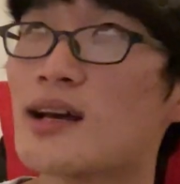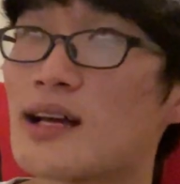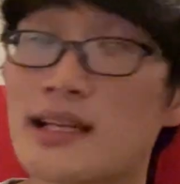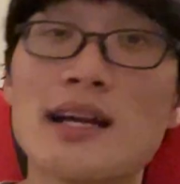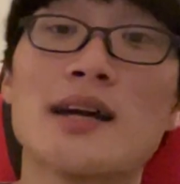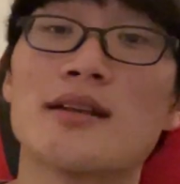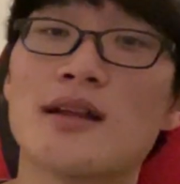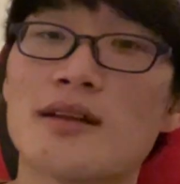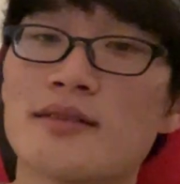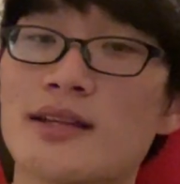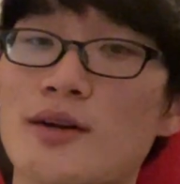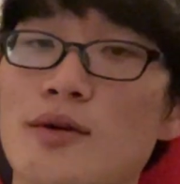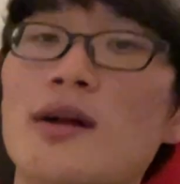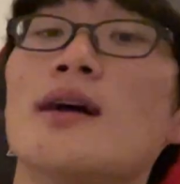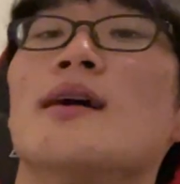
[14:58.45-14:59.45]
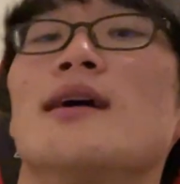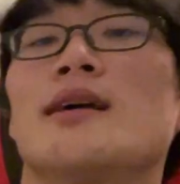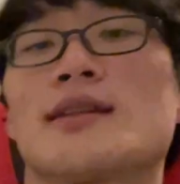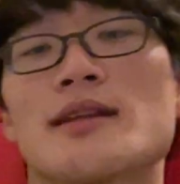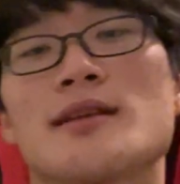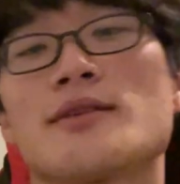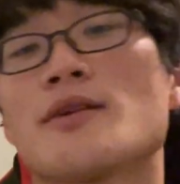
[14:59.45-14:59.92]
And yeah, I lost that one.
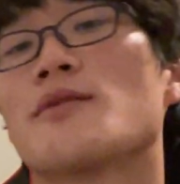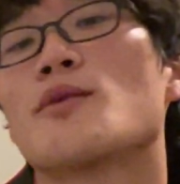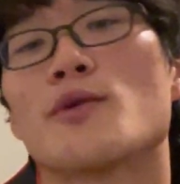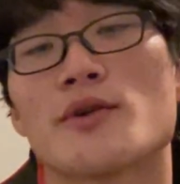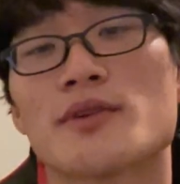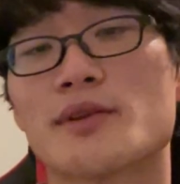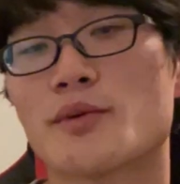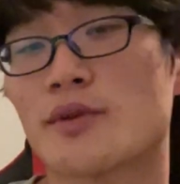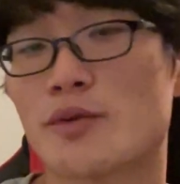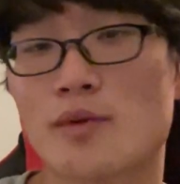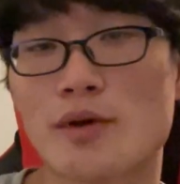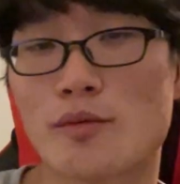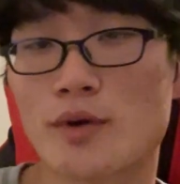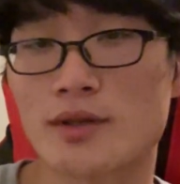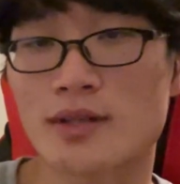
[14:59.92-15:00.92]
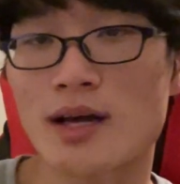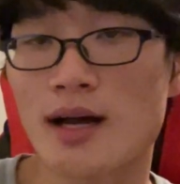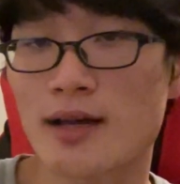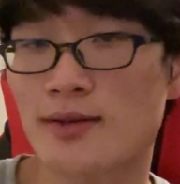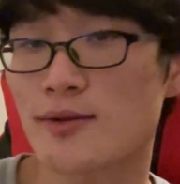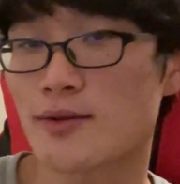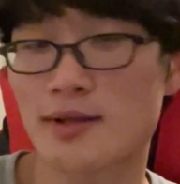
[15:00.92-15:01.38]
And then of course it was a 1-1
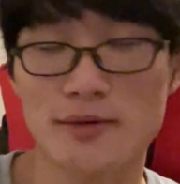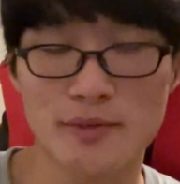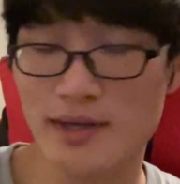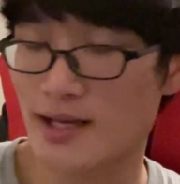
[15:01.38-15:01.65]
tie, so like we